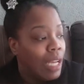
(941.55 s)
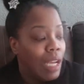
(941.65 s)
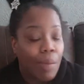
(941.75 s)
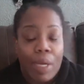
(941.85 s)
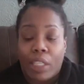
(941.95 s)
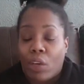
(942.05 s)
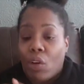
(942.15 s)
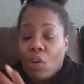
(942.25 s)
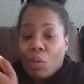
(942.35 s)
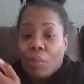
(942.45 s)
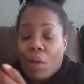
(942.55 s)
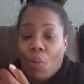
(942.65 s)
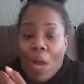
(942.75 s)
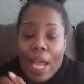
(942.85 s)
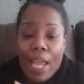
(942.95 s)
I'm about to go home to my
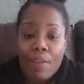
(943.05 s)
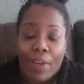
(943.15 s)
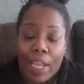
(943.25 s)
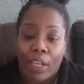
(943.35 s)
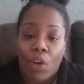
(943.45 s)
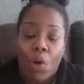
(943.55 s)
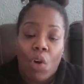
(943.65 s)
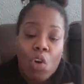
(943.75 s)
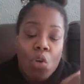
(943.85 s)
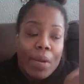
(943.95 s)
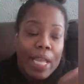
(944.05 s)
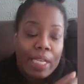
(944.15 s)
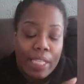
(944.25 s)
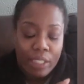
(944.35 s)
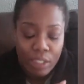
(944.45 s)
wife. I got to go home. I got to
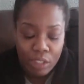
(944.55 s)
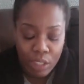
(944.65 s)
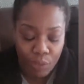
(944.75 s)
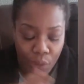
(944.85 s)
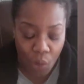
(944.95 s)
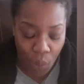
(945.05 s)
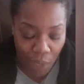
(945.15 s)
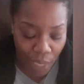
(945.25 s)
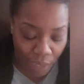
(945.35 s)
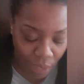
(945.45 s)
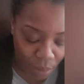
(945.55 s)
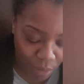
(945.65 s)
get this stuff going. And he